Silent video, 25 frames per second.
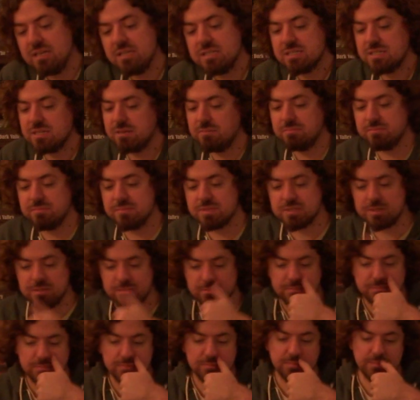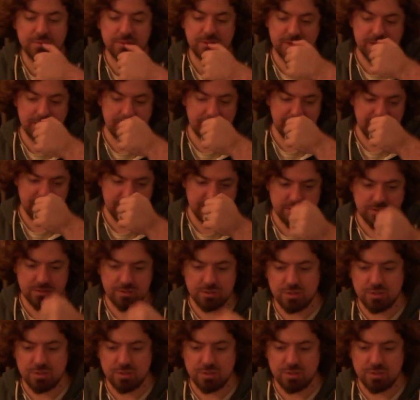some some uh,